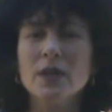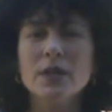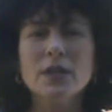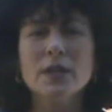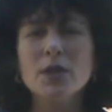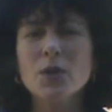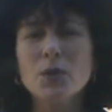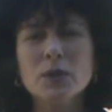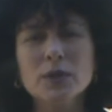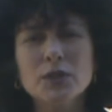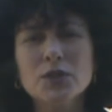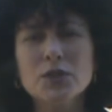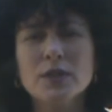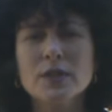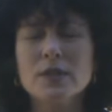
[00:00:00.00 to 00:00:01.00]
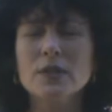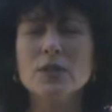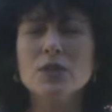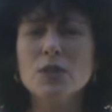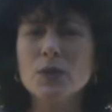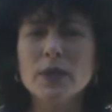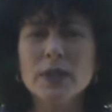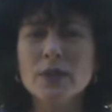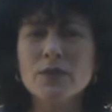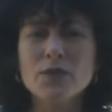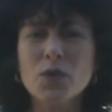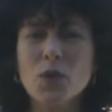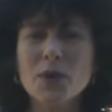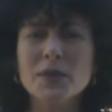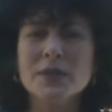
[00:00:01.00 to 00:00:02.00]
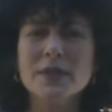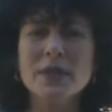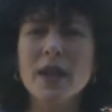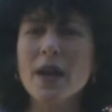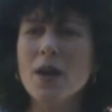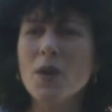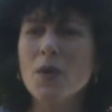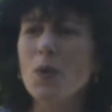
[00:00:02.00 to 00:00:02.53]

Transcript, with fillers: You know, religion isn't doing it for us now,